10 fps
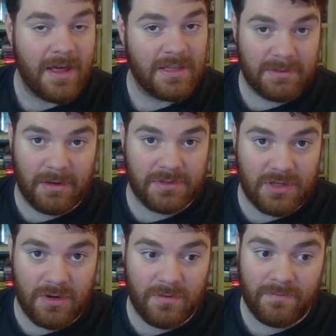to be able
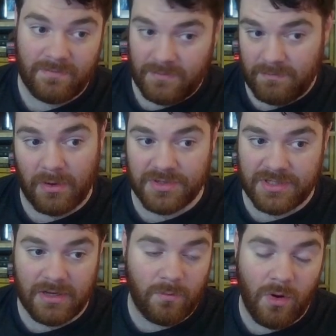to
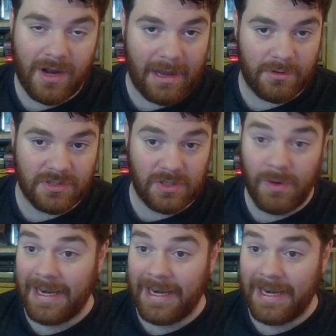bolster what Cloud can do.